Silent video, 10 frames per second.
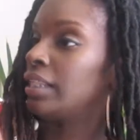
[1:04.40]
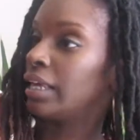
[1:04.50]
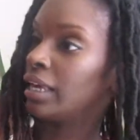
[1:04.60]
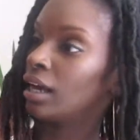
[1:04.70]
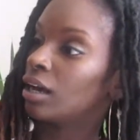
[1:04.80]

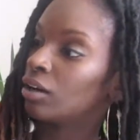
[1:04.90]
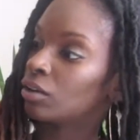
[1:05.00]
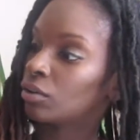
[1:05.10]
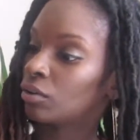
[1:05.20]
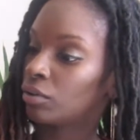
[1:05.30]
the
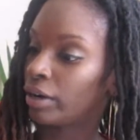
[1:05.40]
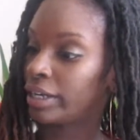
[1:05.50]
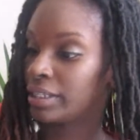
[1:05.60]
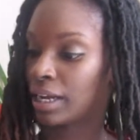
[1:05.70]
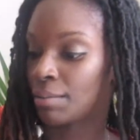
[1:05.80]

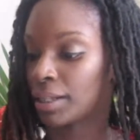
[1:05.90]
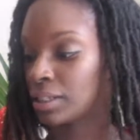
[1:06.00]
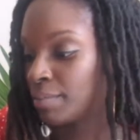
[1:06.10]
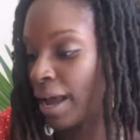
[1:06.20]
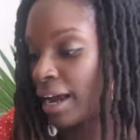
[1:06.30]
greatest thing about
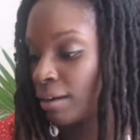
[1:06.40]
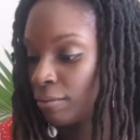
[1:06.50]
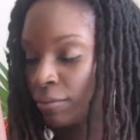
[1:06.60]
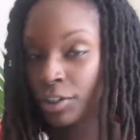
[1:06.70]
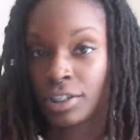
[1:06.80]
this
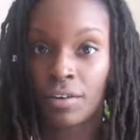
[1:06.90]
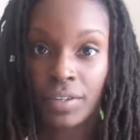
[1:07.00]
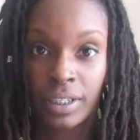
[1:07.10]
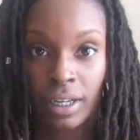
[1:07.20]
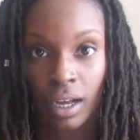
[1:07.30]
bag, first
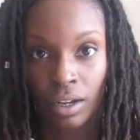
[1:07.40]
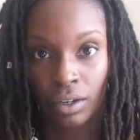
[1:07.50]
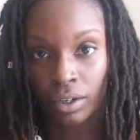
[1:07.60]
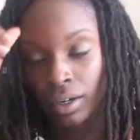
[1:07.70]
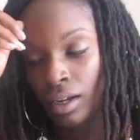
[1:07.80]
off, is the
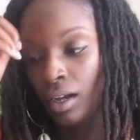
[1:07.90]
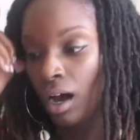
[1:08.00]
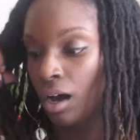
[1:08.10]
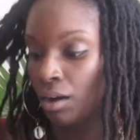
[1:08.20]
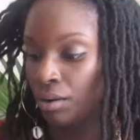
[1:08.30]
color.
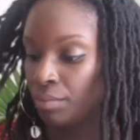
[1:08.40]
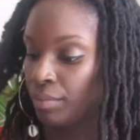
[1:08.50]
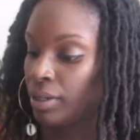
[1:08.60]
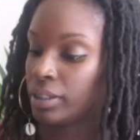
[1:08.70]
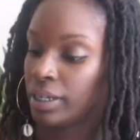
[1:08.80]
Um,
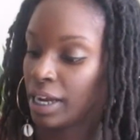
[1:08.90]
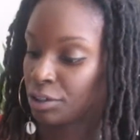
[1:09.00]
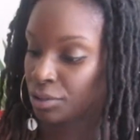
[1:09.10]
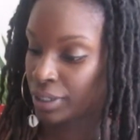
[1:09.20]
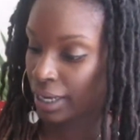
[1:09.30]
it's a
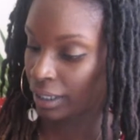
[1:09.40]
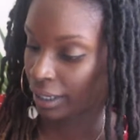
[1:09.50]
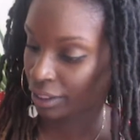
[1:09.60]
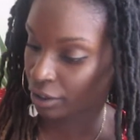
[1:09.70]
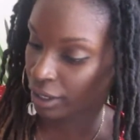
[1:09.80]
natural tan
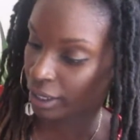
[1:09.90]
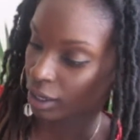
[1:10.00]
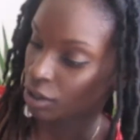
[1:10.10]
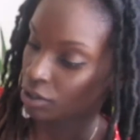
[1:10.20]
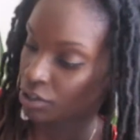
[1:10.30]
leather, and
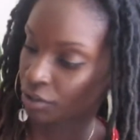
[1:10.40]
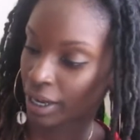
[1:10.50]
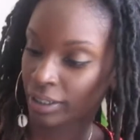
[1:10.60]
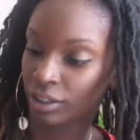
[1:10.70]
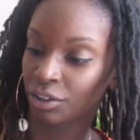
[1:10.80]
I also
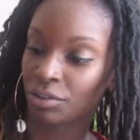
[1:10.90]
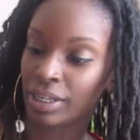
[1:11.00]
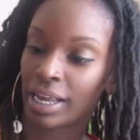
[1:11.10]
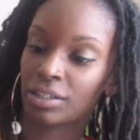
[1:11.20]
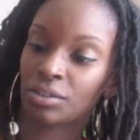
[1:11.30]
like the little
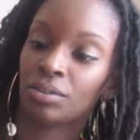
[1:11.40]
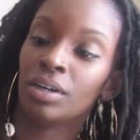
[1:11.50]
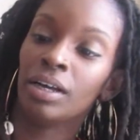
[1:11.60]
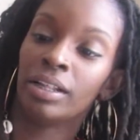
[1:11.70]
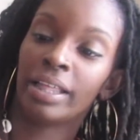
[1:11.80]
tassel
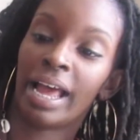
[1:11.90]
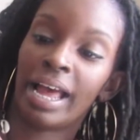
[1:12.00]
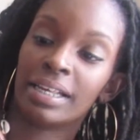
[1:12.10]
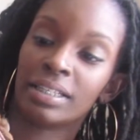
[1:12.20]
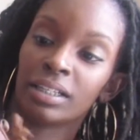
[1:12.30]
that
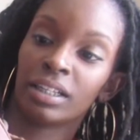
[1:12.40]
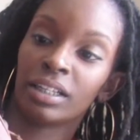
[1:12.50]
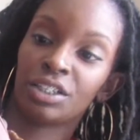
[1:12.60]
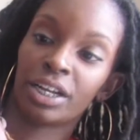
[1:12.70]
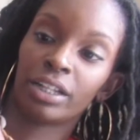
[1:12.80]
has the
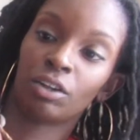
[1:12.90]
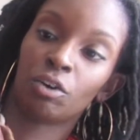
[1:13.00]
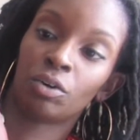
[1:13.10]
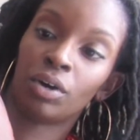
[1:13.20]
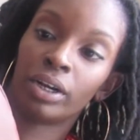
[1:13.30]
Lily Jade
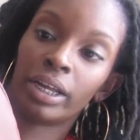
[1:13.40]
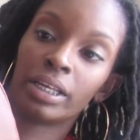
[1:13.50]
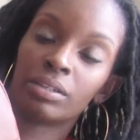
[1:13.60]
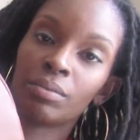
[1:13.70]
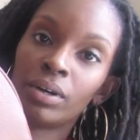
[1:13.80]
logo on it
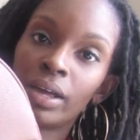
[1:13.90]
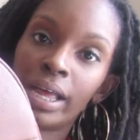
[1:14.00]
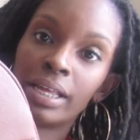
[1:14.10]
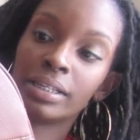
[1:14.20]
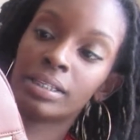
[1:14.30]
as well
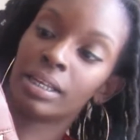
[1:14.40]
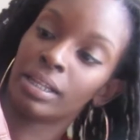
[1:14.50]
as